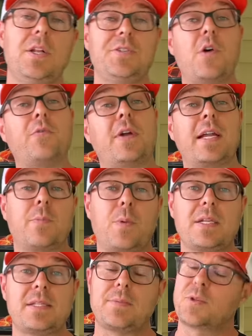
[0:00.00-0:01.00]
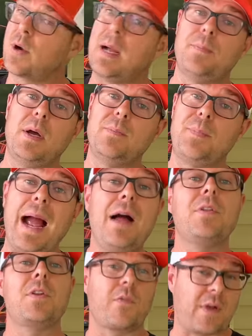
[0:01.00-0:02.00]
Don't forget to press that subscribe button,
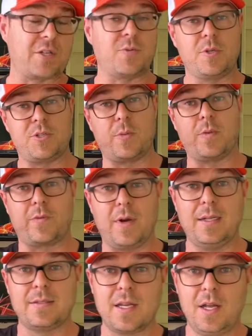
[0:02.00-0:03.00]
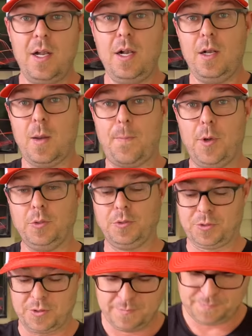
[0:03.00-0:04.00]
pound the notification button, share with your friends. Peace.